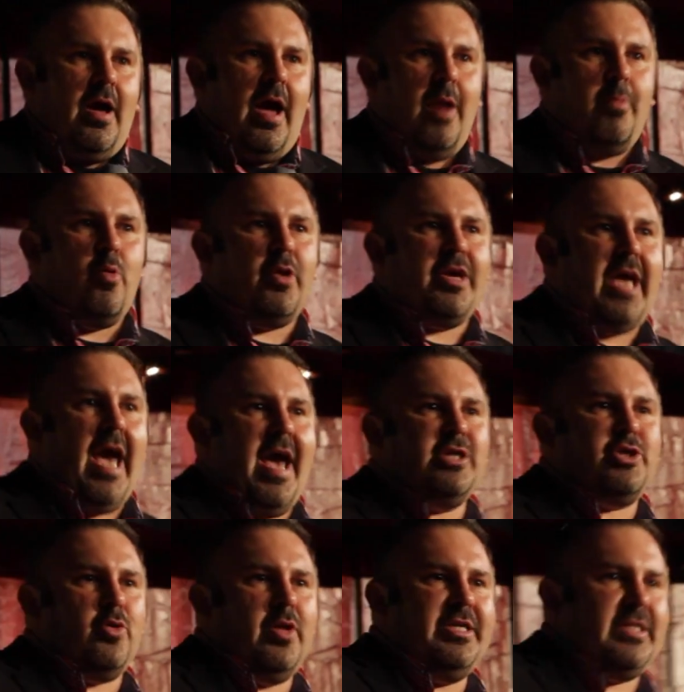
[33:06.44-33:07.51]
And I remember
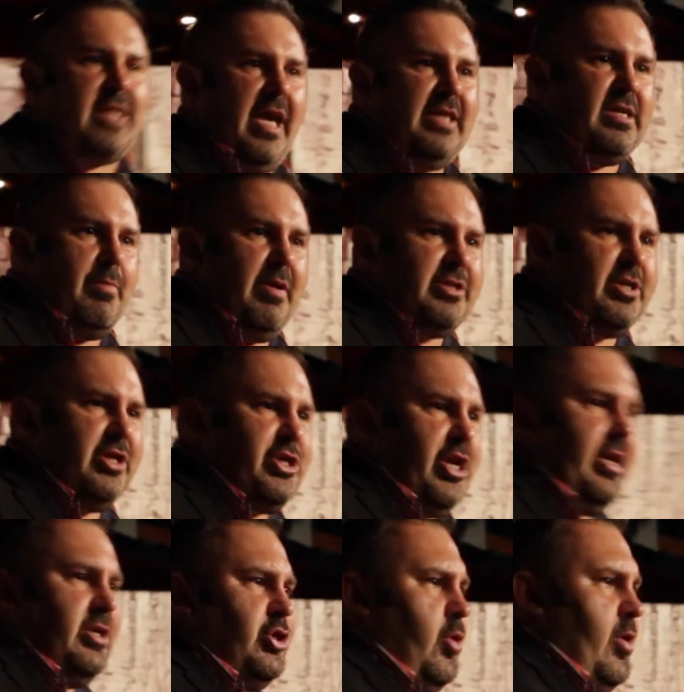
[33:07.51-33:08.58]
casually Stacy mentioning
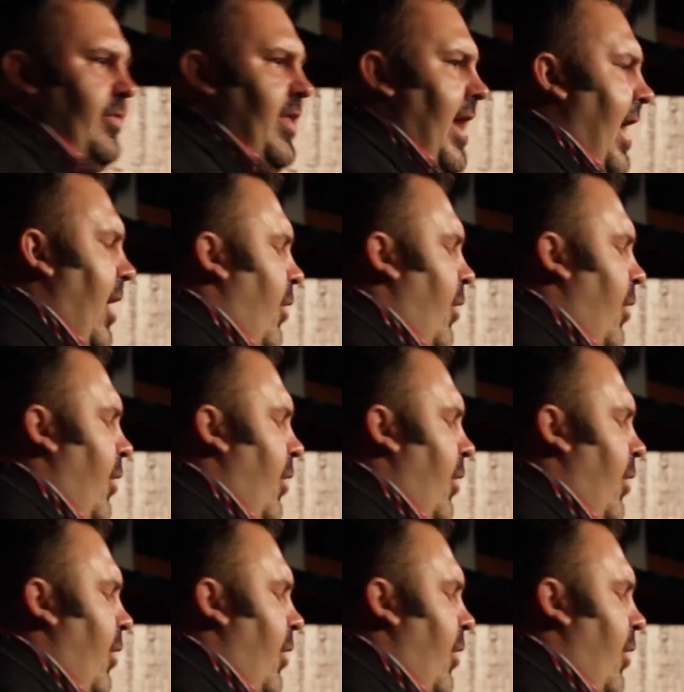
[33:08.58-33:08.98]
she enjoyed that